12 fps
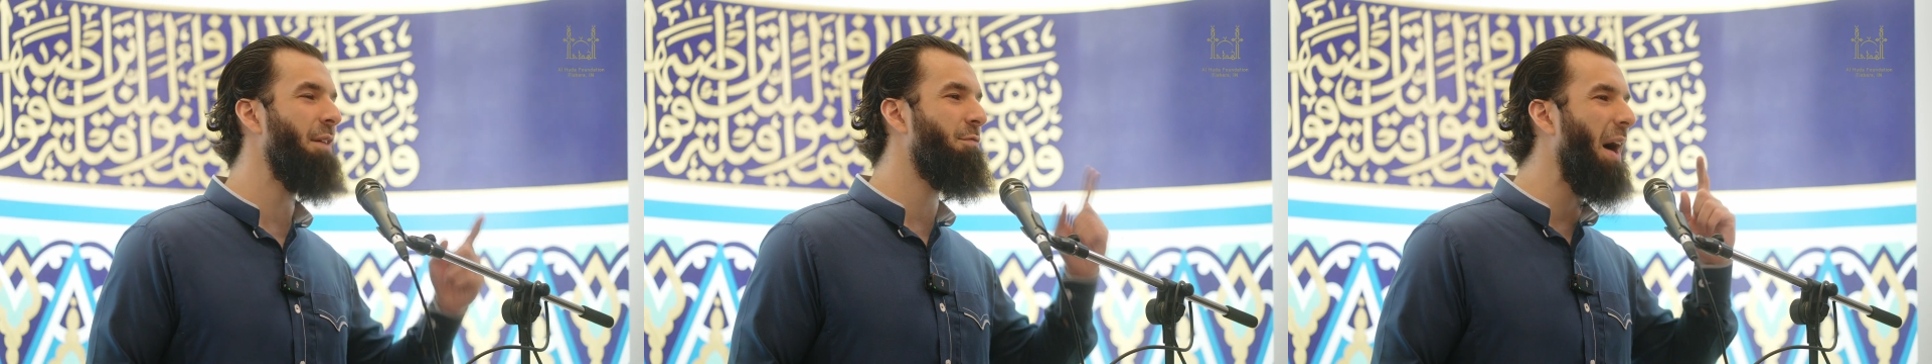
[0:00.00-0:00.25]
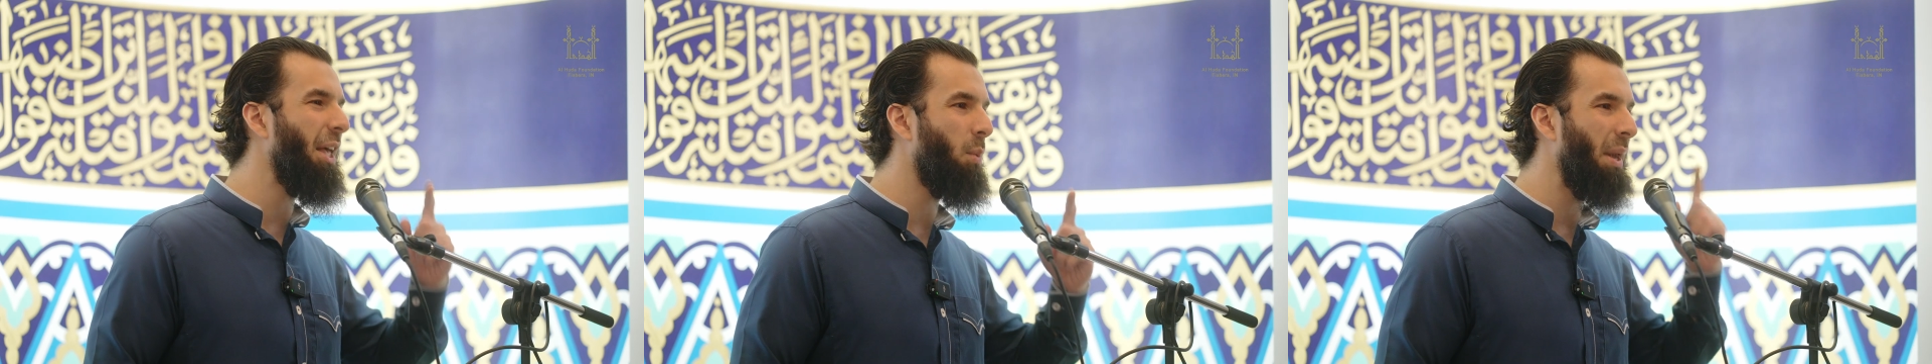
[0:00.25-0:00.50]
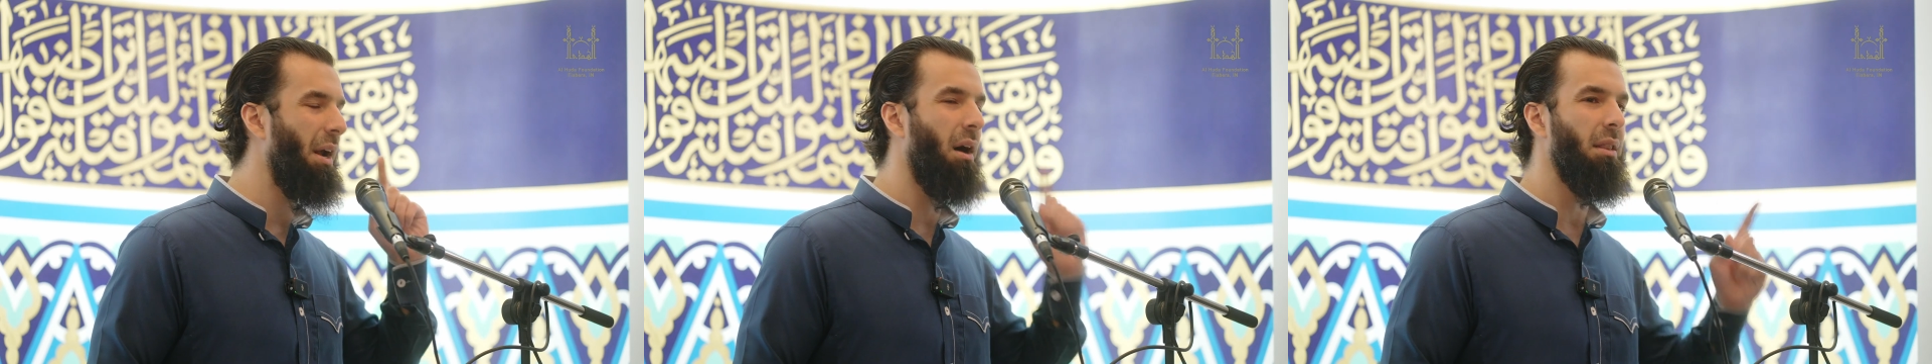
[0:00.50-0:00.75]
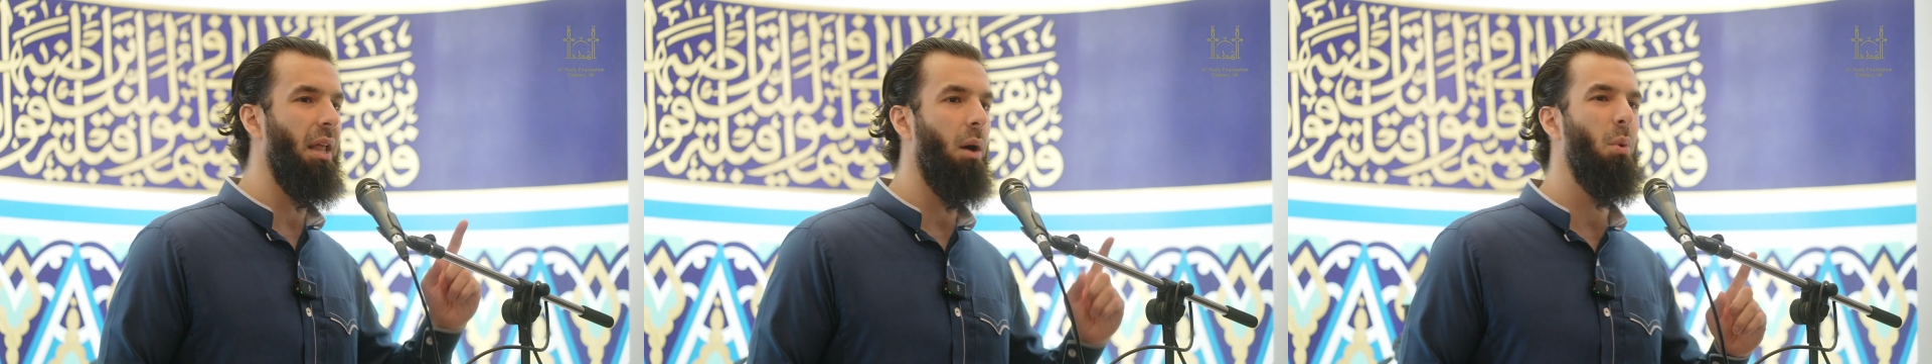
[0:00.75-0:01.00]
evaluated
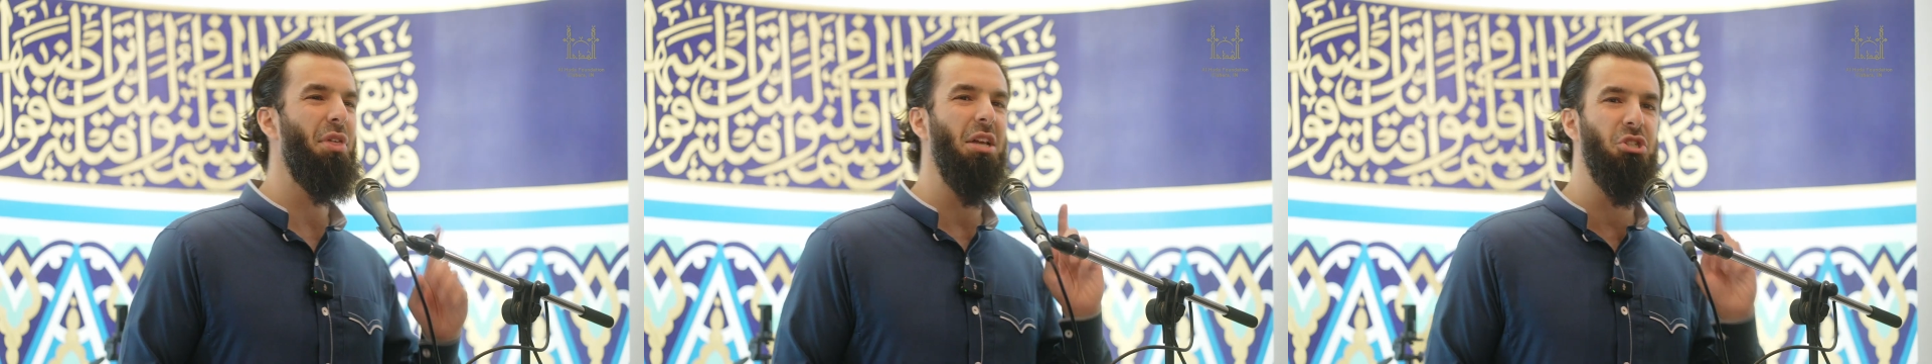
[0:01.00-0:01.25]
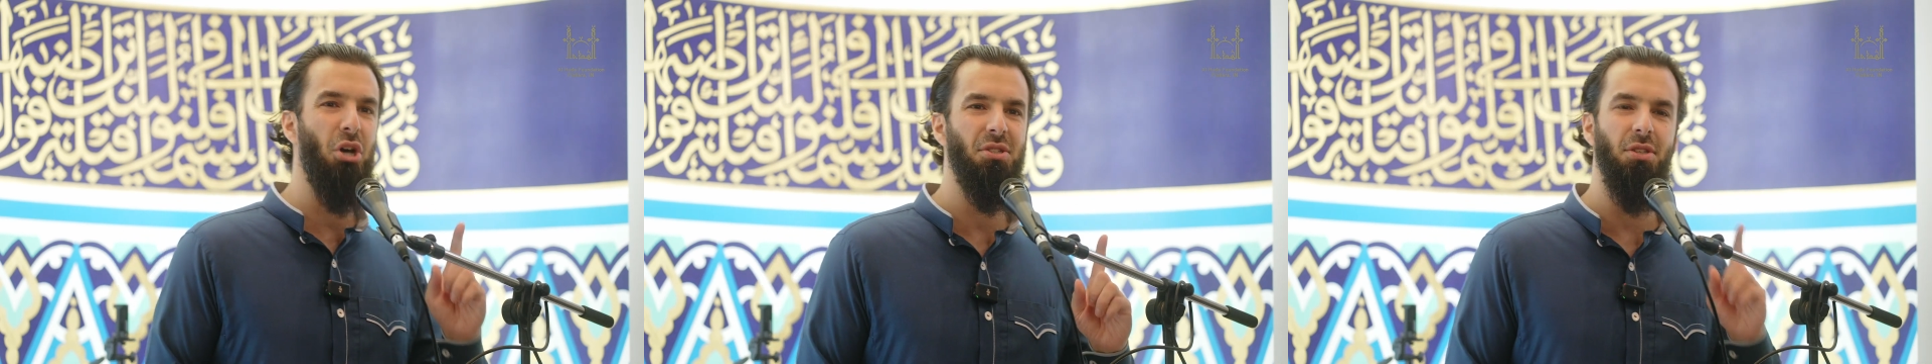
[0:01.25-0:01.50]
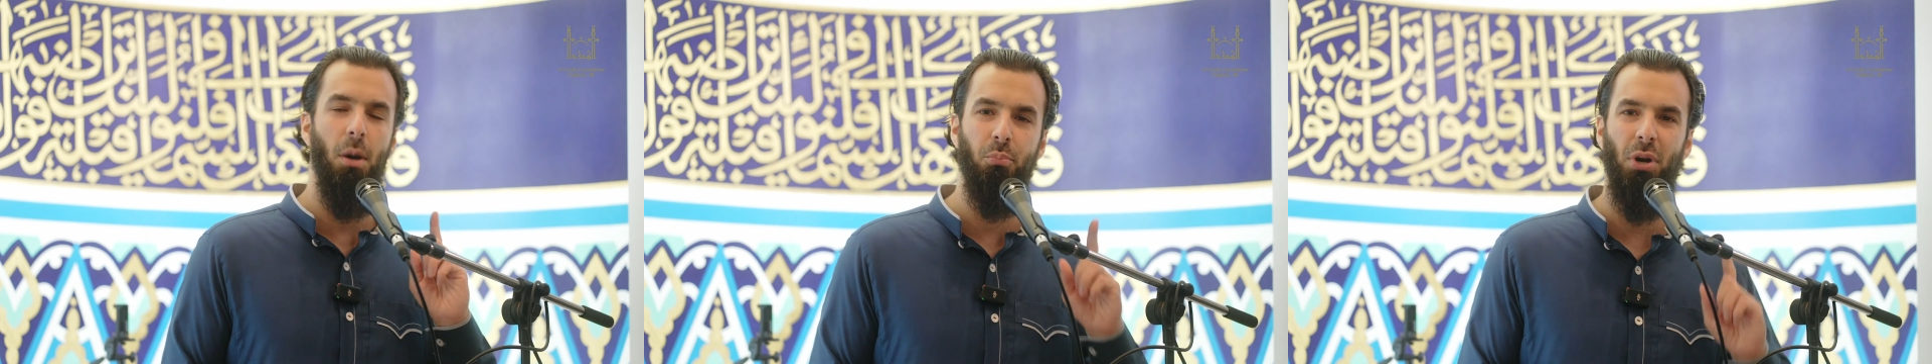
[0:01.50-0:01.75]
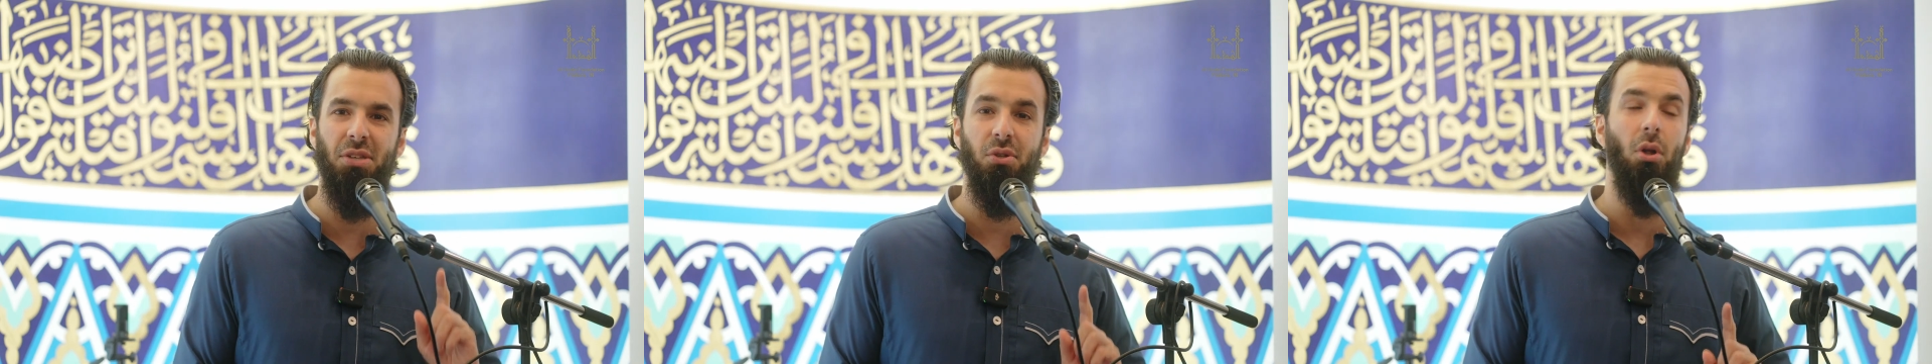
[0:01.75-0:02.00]
Allah with a just
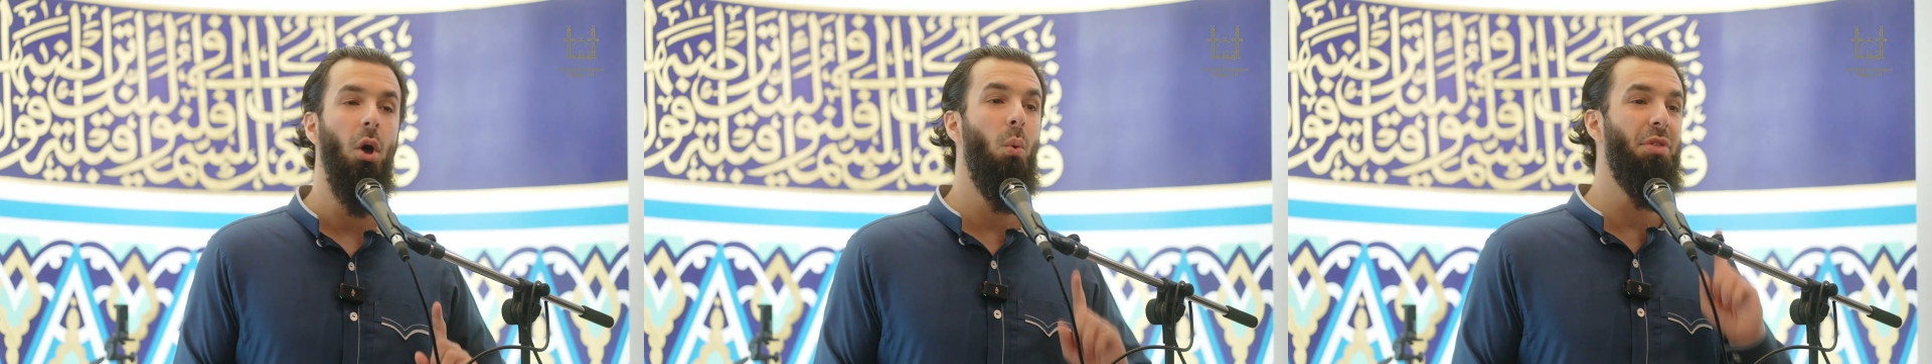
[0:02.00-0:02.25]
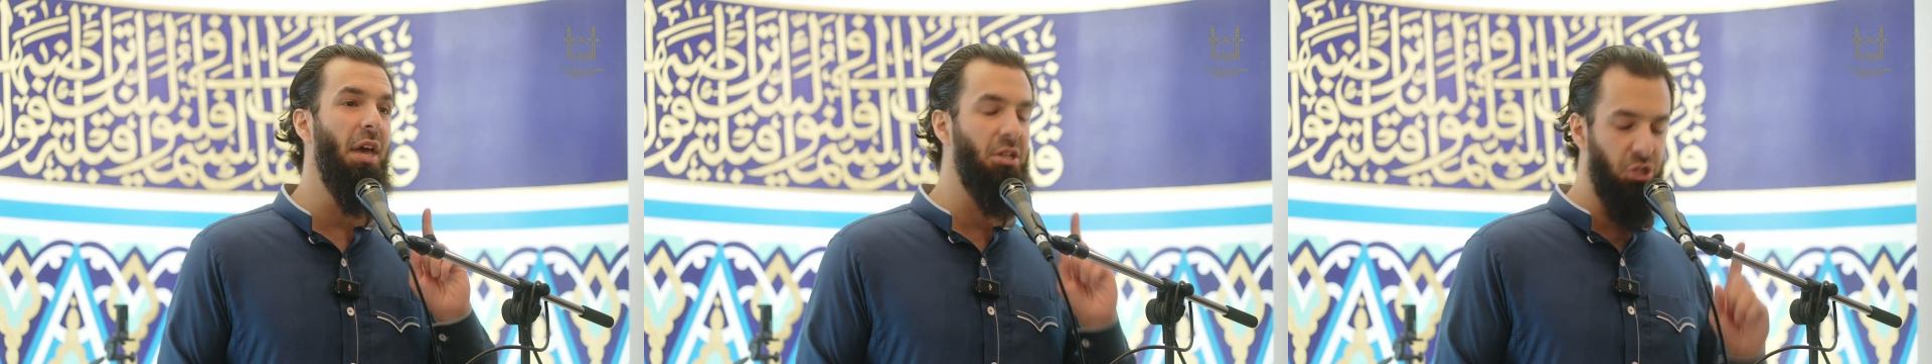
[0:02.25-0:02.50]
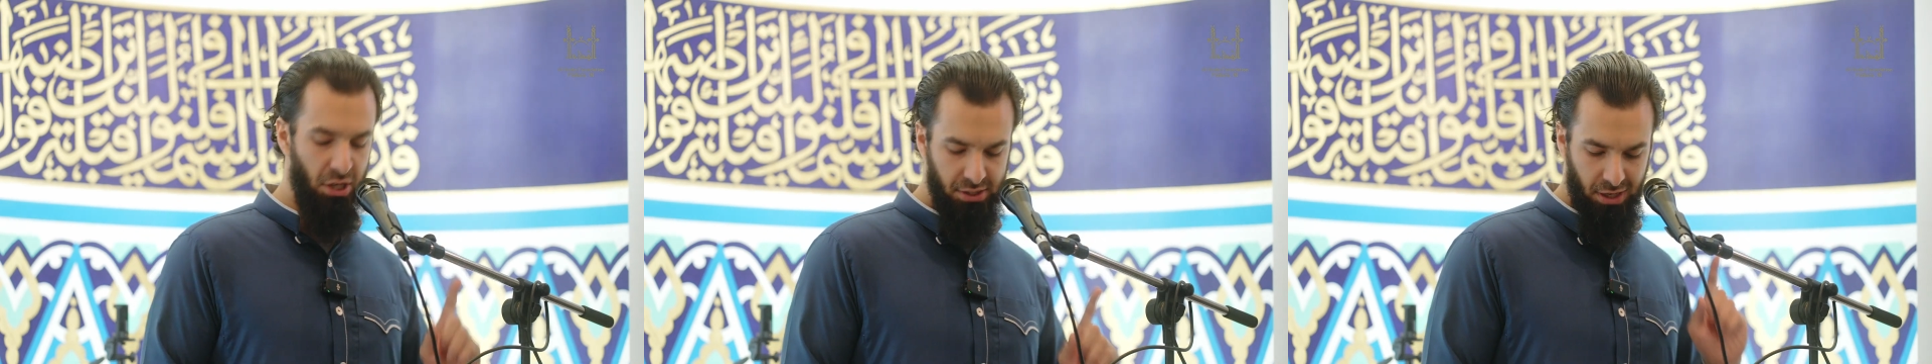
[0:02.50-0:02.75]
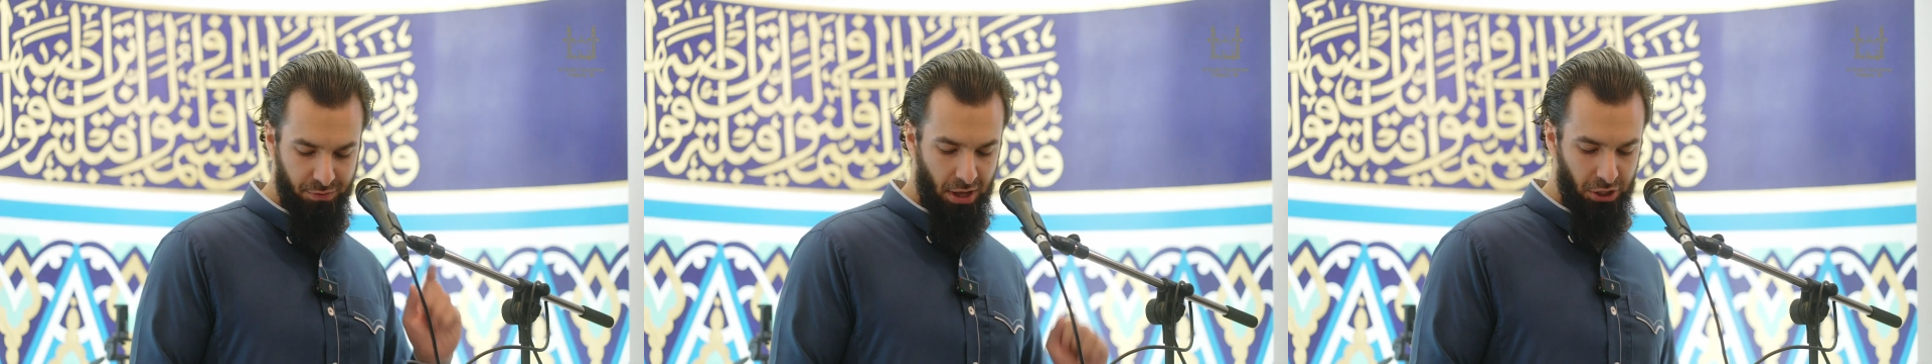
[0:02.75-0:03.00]
appraisal, with a
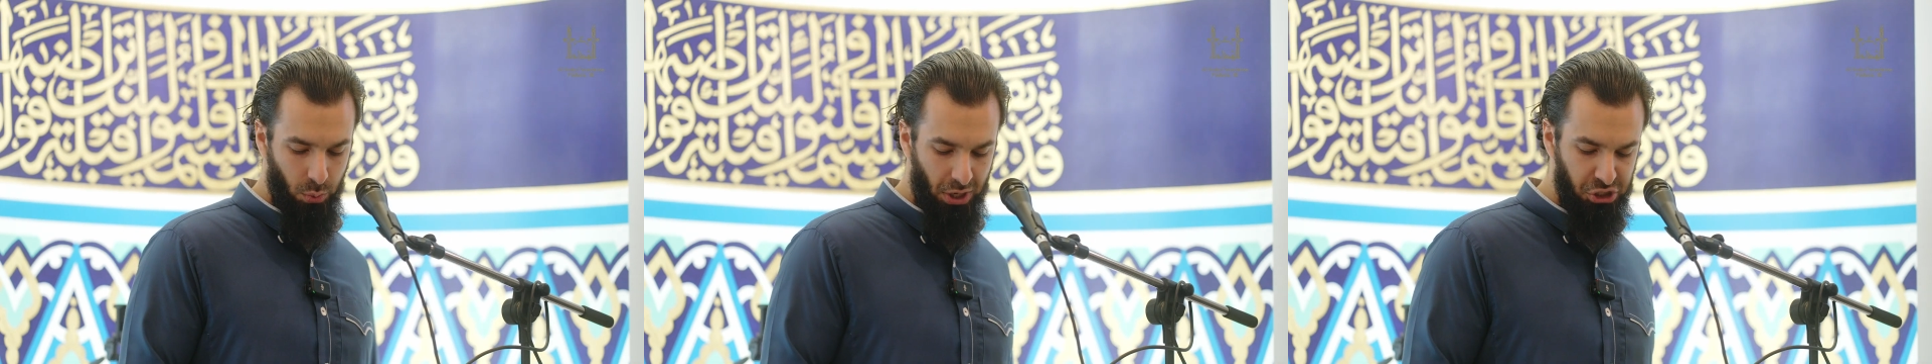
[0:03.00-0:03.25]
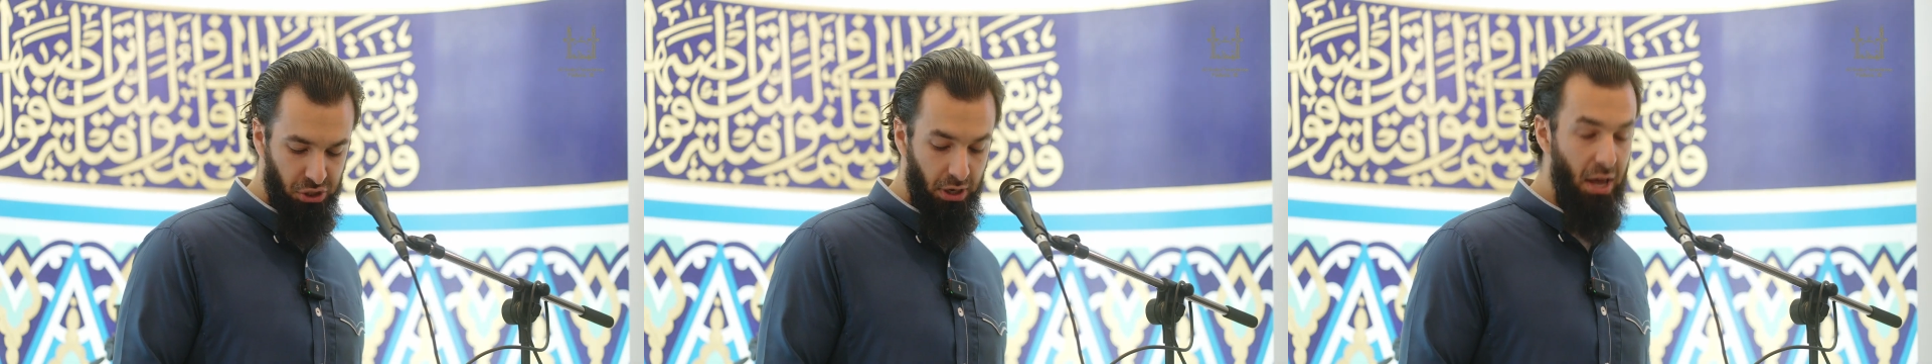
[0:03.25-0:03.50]
just evaluation,